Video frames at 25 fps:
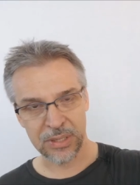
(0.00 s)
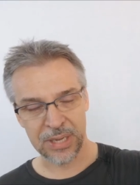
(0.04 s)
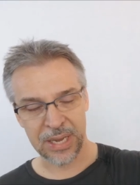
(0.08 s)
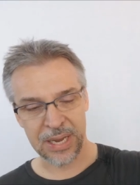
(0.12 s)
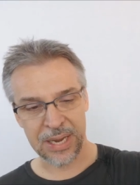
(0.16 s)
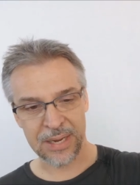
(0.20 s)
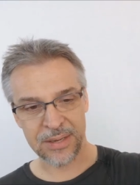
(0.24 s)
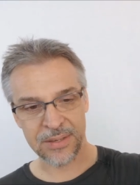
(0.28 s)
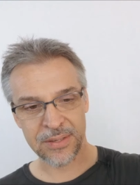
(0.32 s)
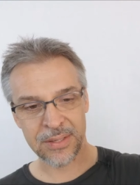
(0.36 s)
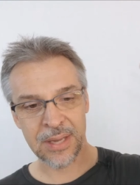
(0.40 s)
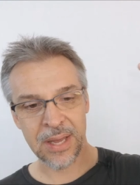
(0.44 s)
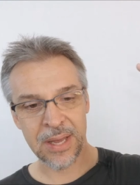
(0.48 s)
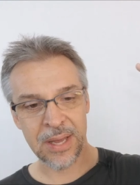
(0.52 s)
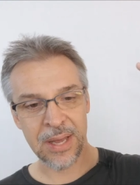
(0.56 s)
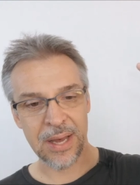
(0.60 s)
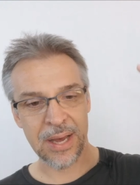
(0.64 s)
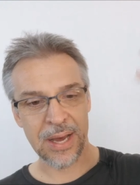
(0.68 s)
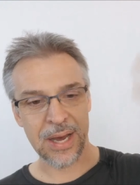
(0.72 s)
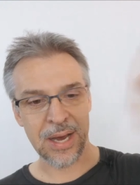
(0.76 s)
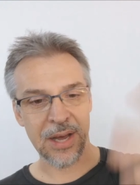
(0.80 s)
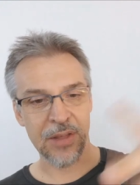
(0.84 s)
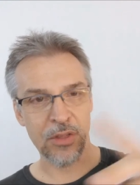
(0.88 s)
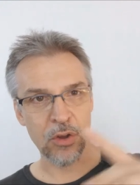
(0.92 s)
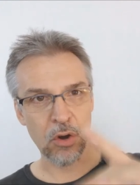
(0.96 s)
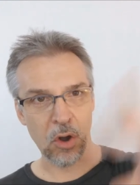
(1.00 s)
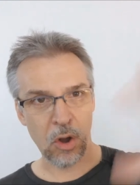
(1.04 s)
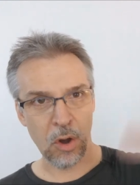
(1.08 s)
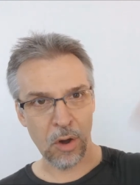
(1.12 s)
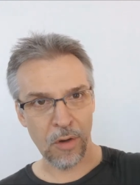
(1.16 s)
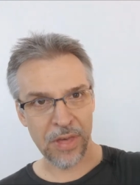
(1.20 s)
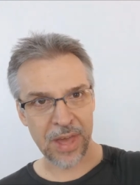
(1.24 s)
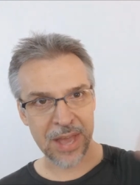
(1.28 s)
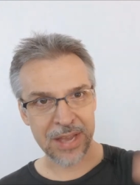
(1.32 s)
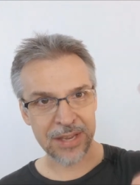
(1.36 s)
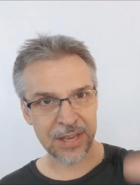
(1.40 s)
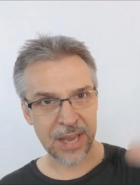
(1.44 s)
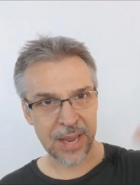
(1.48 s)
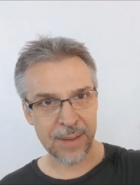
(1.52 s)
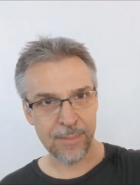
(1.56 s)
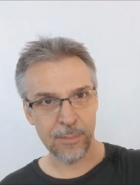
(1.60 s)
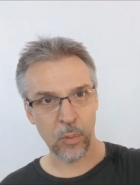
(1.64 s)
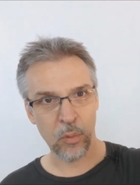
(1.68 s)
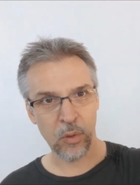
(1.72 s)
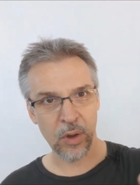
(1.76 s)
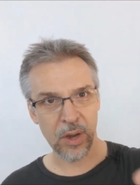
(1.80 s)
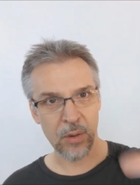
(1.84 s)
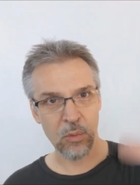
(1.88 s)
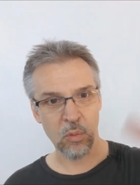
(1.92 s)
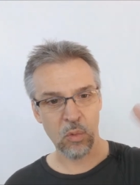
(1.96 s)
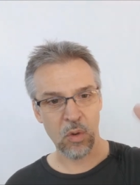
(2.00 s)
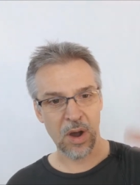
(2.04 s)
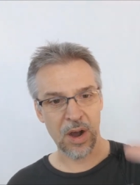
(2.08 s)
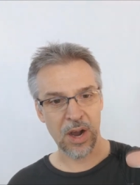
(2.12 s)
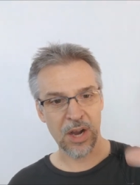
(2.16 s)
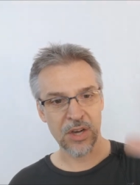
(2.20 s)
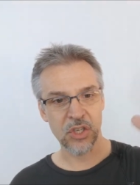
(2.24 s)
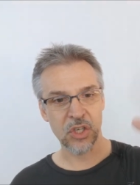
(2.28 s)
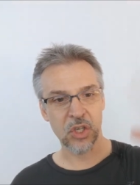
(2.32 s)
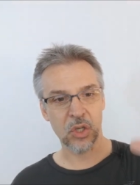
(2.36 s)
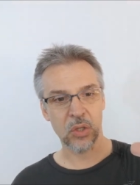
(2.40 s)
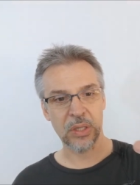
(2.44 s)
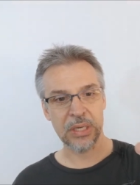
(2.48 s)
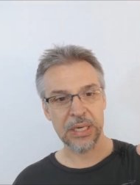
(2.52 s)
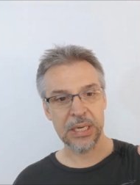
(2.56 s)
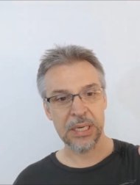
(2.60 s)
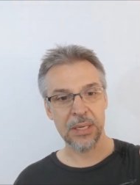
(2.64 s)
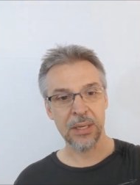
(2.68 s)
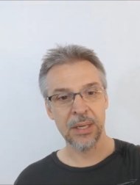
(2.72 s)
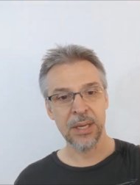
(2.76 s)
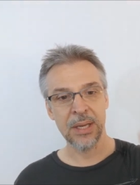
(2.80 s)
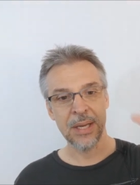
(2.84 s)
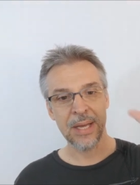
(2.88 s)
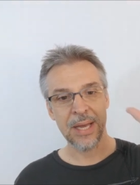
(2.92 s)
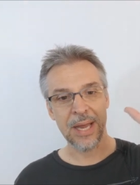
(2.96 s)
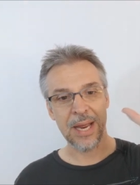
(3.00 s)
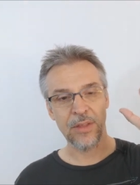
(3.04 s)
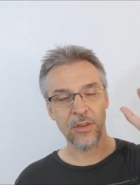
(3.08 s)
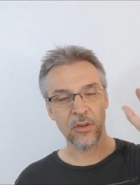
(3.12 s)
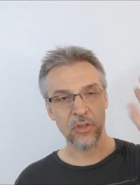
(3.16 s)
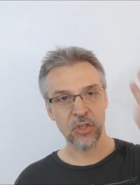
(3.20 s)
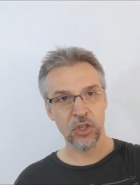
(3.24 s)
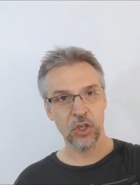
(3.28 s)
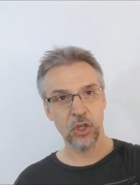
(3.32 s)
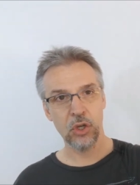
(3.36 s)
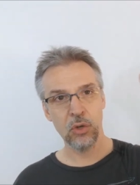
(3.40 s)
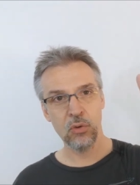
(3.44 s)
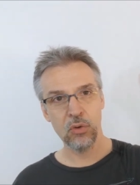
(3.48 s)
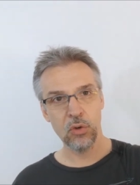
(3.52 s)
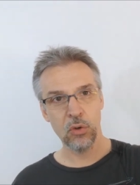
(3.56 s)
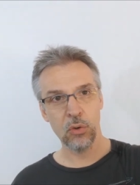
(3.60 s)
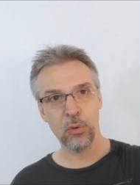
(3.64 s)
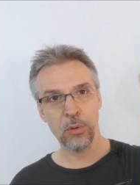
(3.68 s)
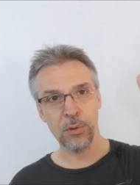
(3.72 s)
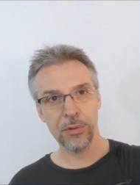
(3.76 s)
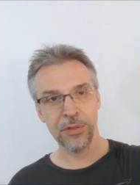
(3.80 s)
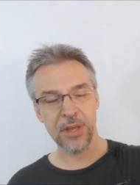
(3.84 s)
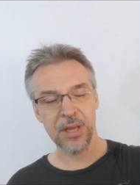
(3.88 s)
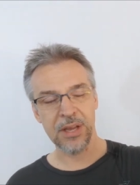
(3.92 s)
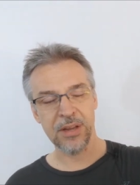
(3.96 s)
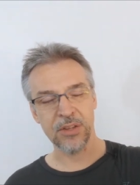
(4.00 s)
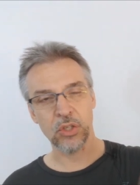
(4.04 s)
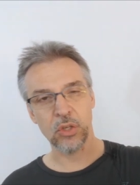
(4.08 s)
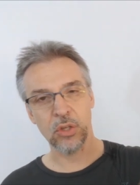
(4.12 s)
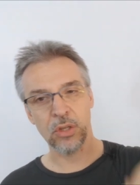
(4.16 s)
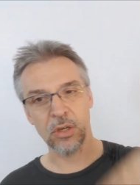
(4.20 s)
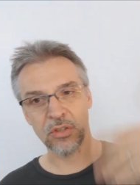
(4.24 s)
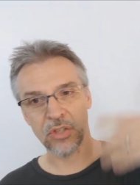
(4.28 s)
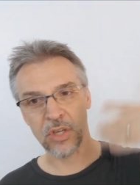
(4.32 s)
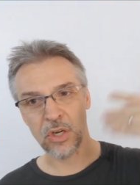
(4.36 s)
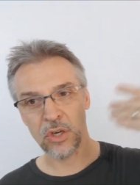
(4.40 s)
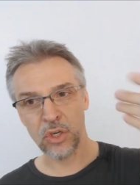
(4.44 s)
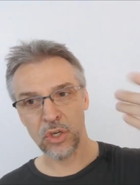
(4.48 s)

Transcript: days. Uh, they're all that Game Boy wash green, and there's two cool things. So there's a